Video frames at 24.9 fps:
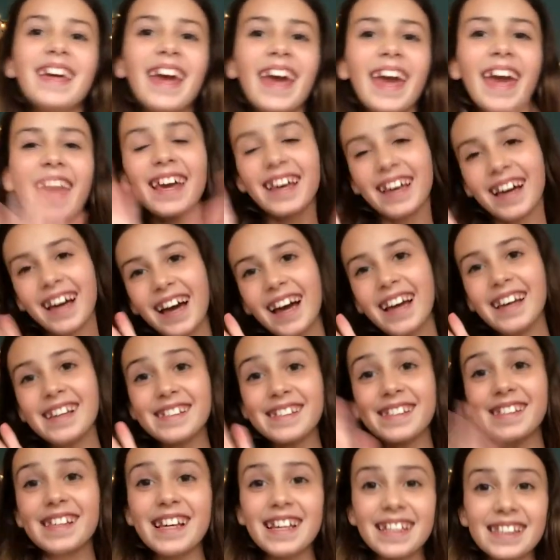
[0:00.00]
Hey
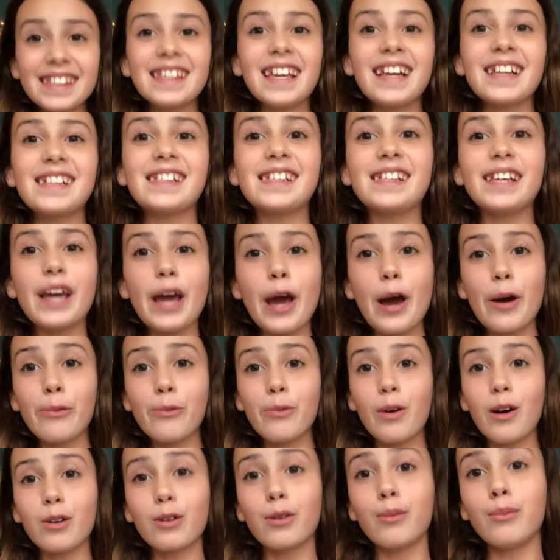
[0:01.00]
guys, it's Lexi
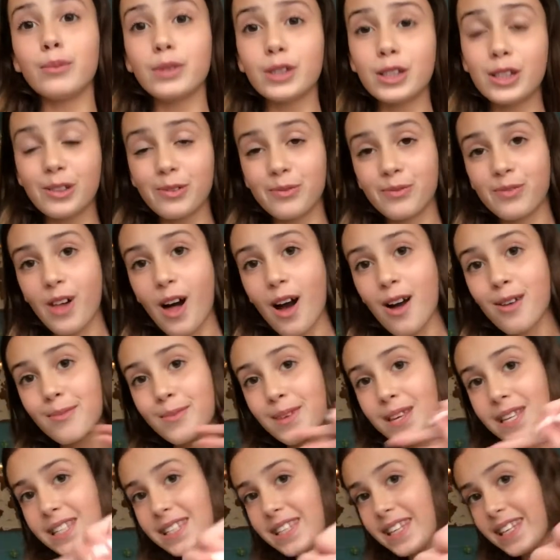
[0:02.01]
and welcome to
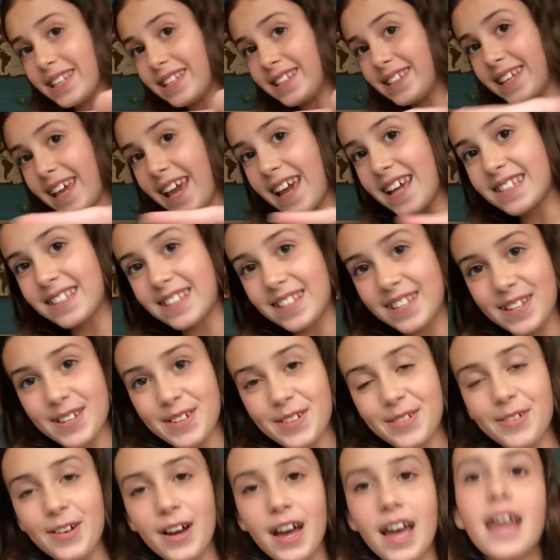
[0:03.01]
Vlogmas Day
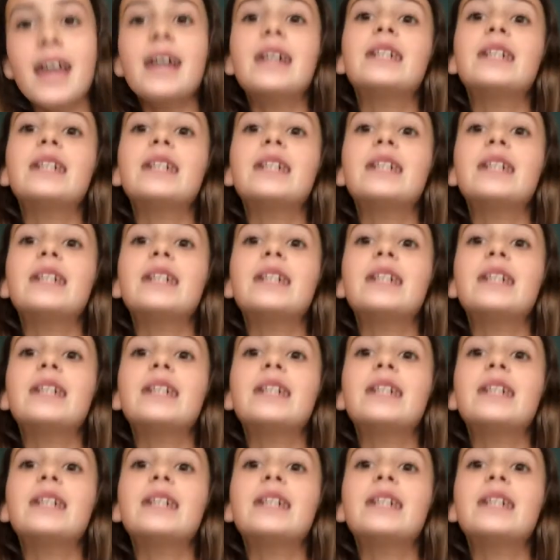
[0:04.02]
2.